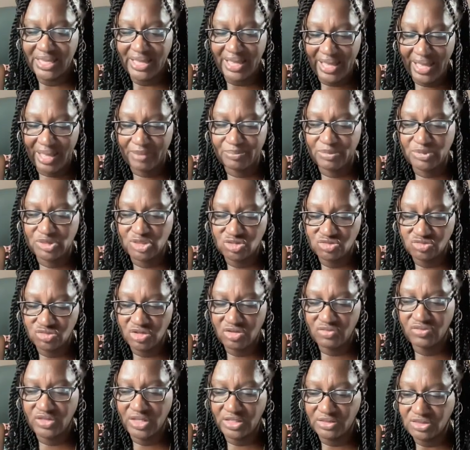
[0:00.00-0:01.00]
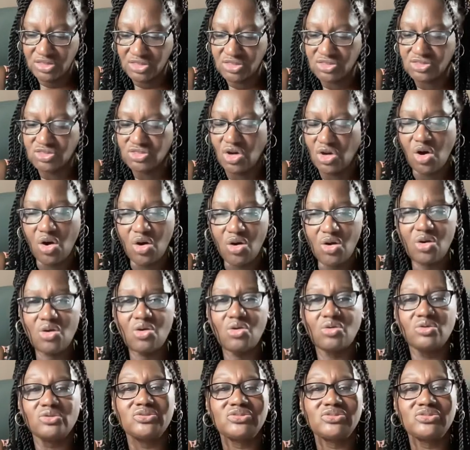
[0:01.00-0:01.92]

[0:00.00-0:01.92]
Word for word: atmosphere that this whole